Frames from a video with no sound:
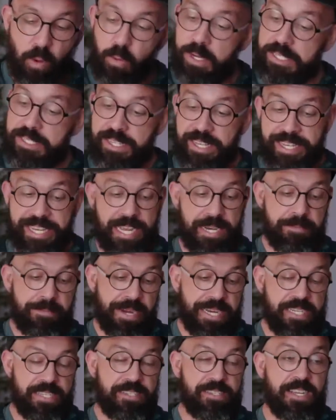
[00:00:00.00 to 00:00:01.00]
once again,
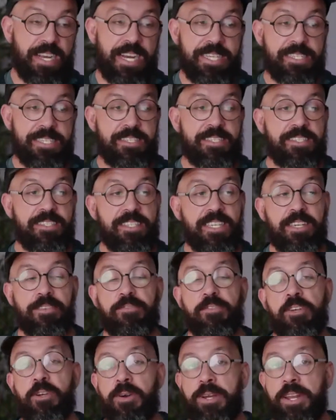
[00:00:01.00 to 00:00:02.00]
by the size,
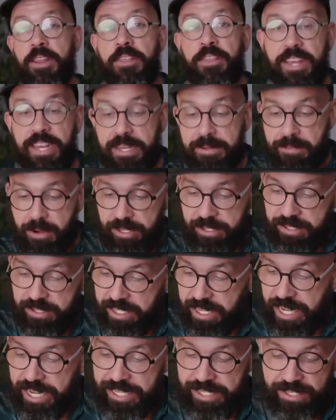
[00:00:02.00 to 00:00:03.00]
if you know anything about
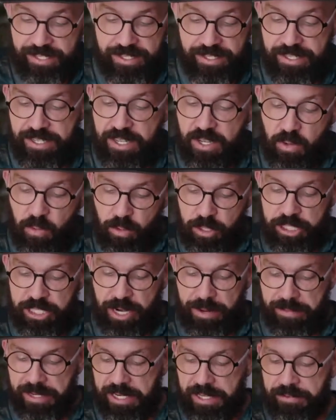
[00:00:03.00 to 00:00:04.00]
skates, which
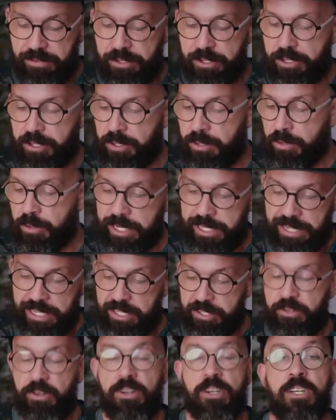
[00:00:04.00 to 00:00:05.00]
I believe you do, or at
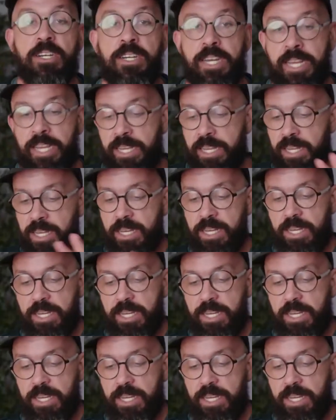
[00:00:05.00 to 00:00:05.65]
least you're learning,